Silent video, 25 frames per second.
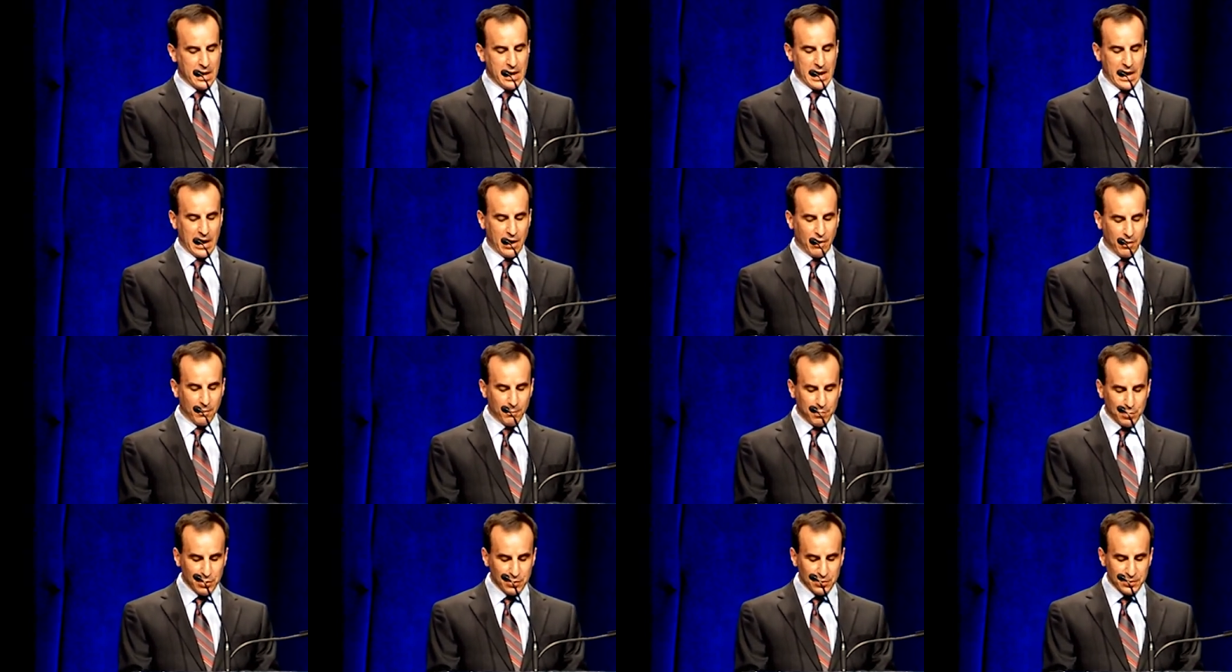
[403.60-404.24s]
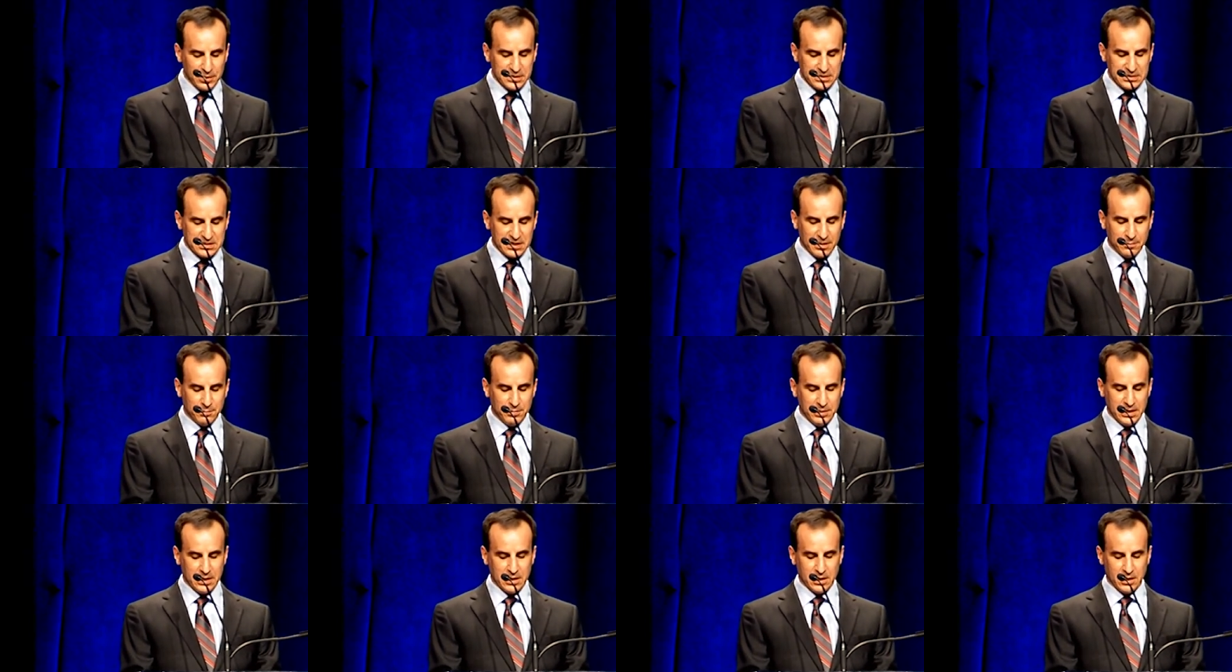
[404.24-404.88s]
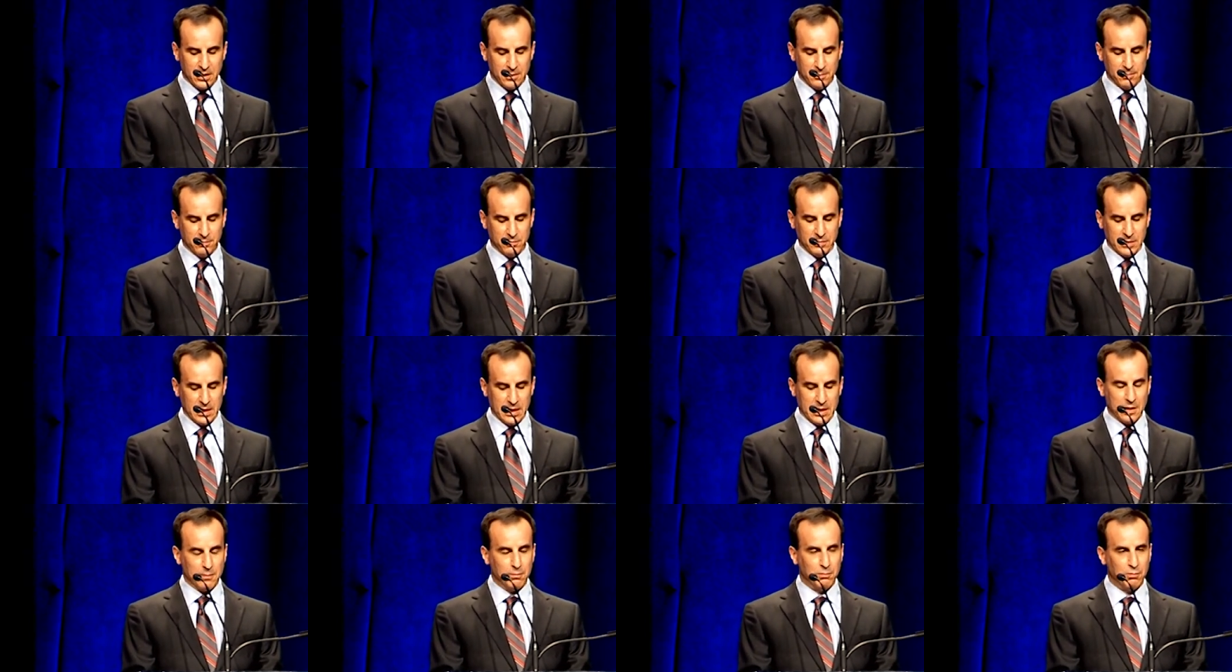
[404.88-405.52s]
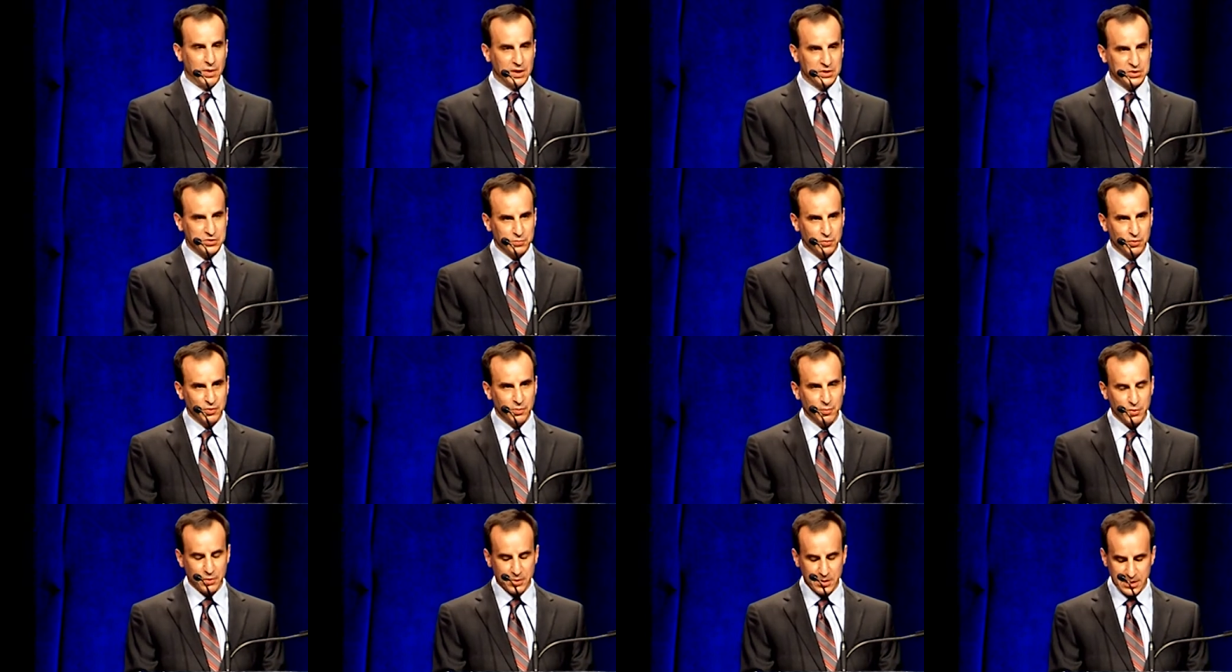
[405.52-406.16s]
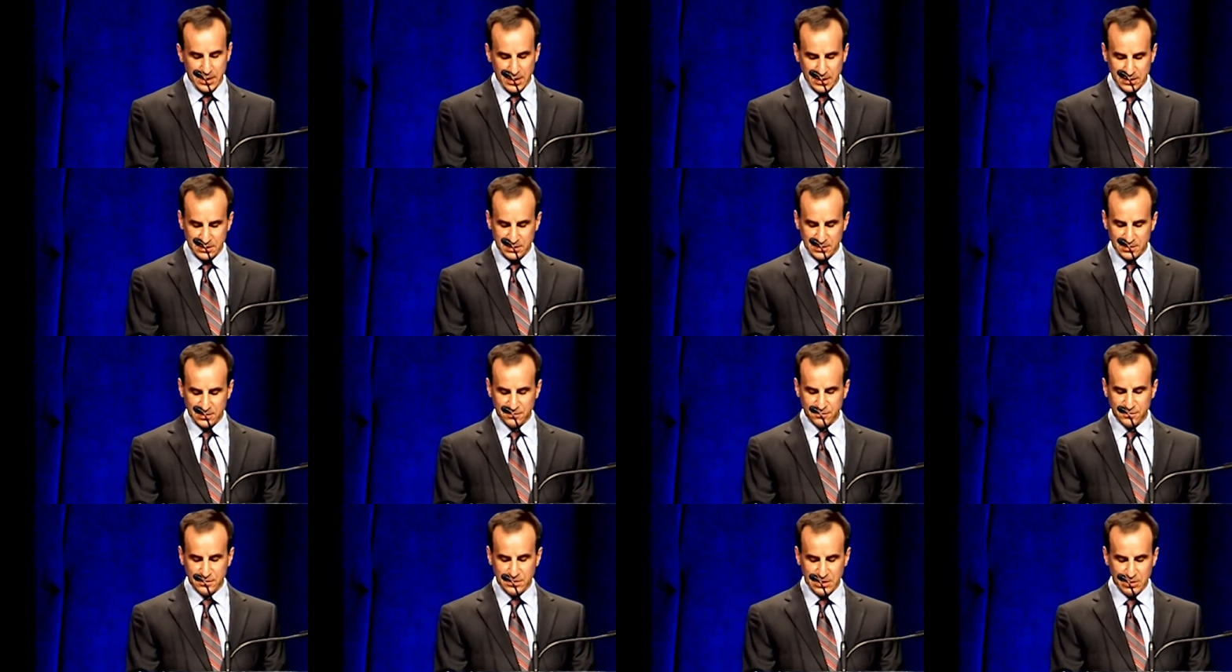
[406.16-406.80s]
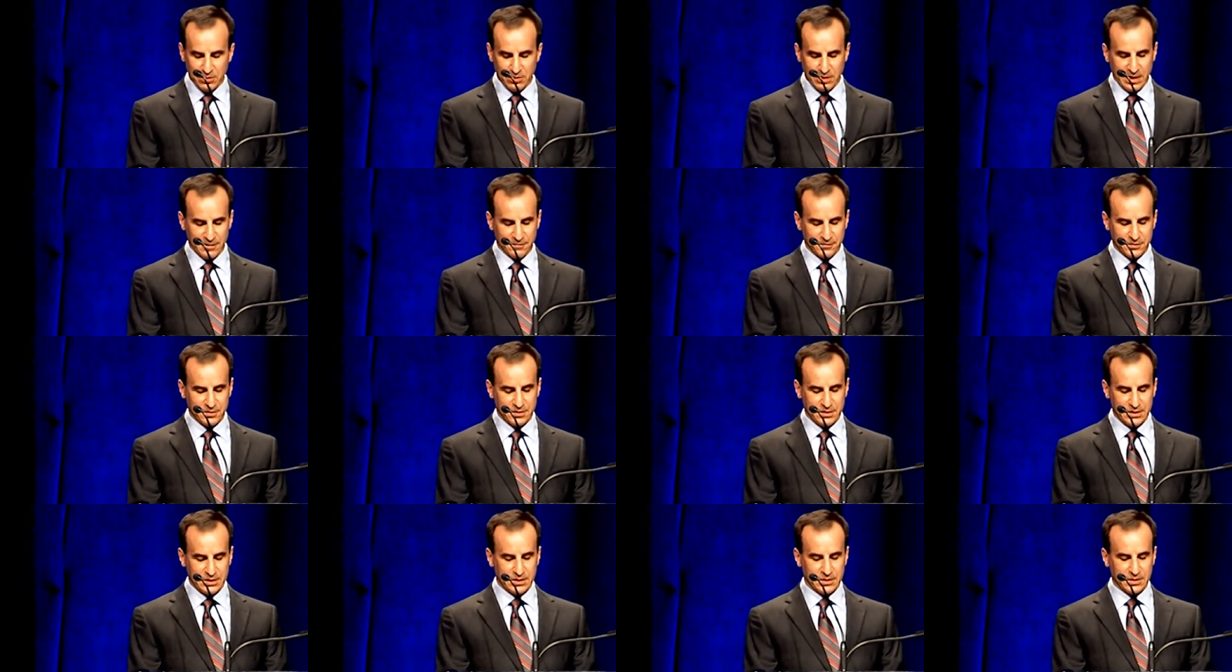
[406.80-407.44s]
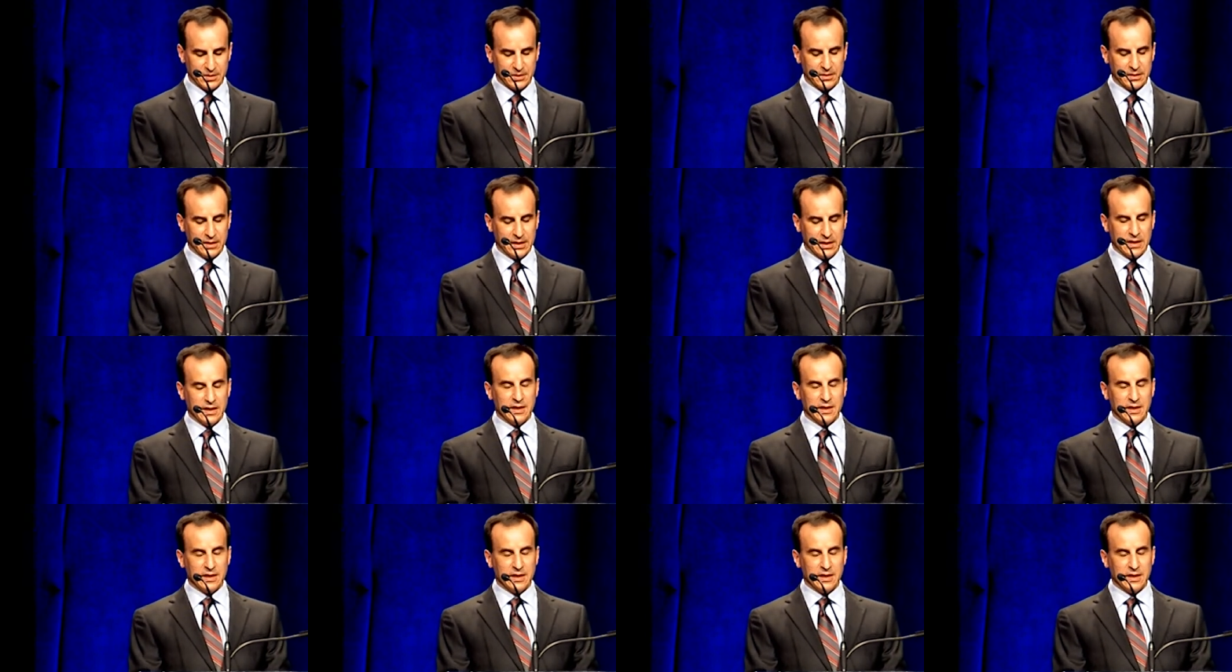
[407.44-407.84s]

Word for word: Our employees have become much more productive year after year.